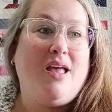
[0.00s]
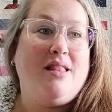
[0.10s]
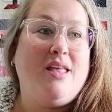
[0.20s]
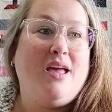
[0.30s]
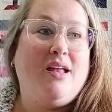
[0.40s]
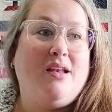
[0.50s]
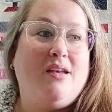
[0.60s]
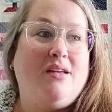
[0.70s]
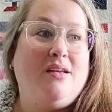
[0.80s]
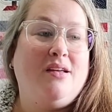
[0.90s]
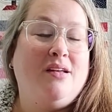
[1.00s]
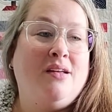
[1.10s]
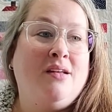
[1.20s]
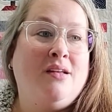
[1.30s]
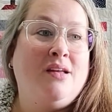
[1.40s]
And then
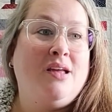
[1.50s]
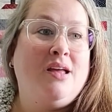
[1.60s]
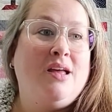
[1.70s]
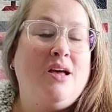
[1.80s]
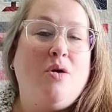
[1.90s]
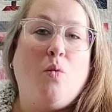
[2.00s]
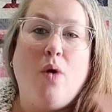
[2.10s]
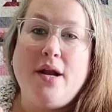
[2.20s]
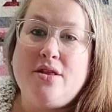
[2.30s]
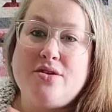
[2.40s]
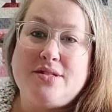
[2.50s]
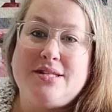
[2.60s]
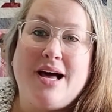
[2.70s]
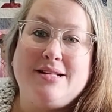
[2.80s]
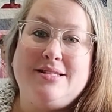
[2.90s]
one of those
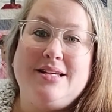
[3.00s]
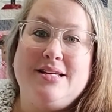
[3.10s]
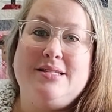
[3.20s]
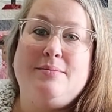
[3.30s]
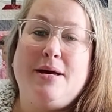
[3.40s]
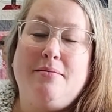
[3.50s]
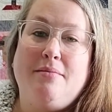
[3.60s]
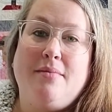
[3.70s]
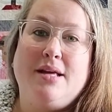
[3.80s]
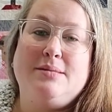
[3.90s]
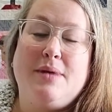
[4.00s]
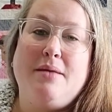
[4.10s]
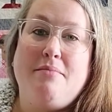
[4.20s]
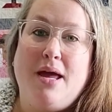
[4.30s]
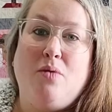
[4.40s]
slots is my
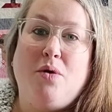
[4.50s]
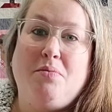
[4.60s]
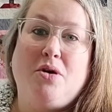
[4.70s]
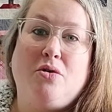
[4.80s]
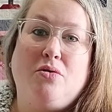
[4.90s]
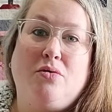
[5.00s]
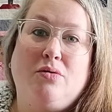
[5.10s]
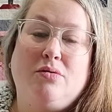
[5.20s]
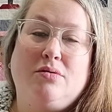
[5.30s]
May whip go.